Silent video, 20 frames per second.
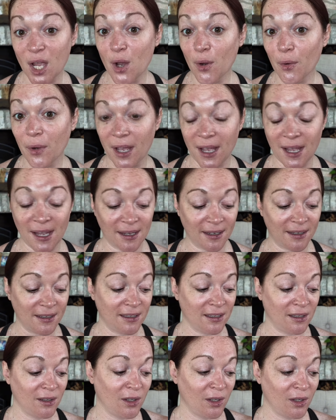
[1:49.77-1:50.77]
Okay,
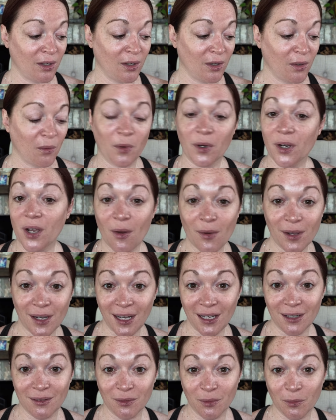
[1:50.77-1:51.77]
we're
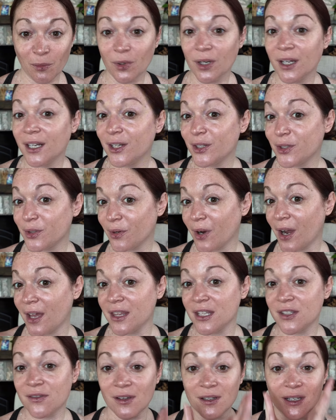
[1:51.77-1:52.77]
going in. We're gonna
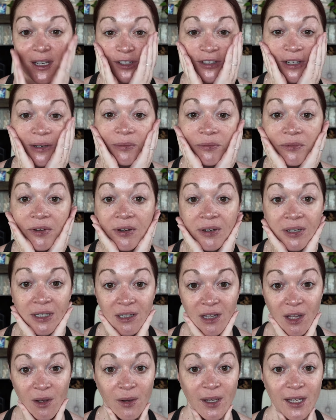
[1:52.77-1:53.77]
try this foundation. I'm very
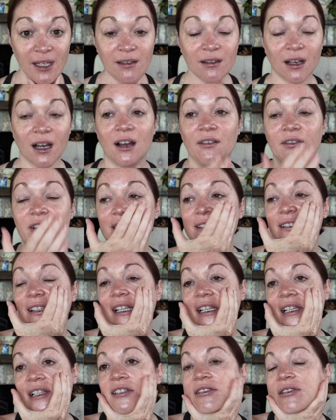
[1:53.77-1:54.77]
glowy,
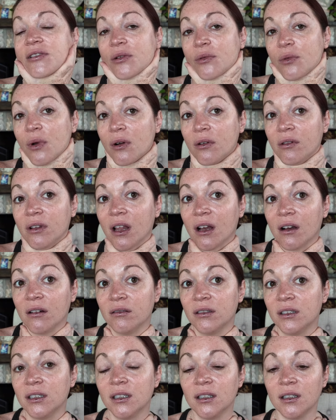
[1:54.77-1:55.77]
obviously. This is the Whoa
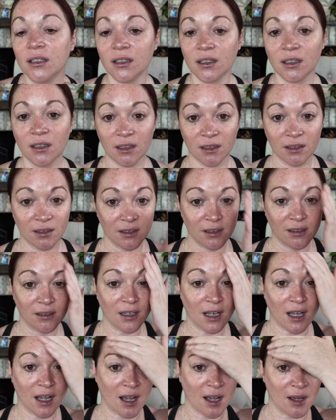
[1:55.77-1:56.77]
Glow
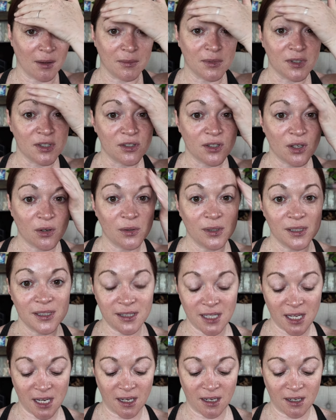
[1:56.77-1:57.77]
um, so we'll
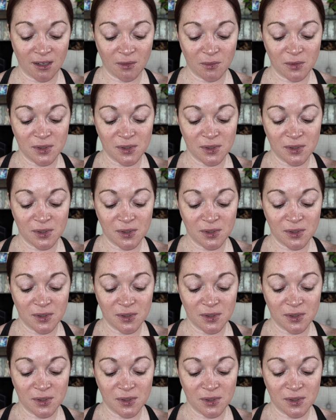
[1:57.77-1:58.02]
see.